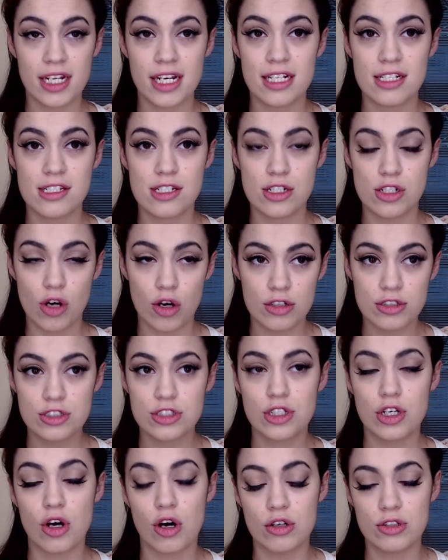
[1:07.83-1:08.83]
It's not to
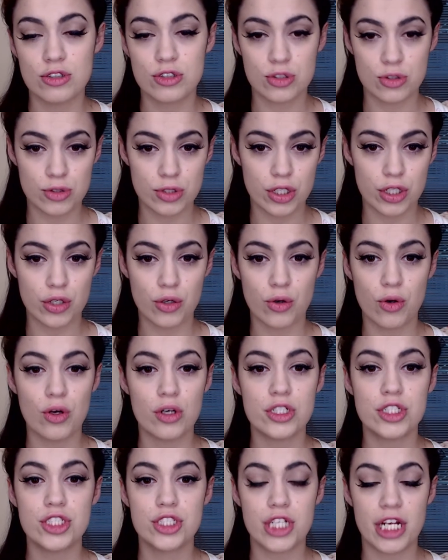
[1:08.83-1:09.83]
contour your
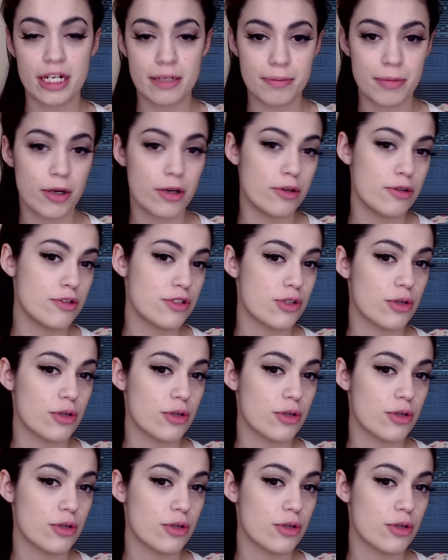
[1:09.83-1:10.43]
cheekbones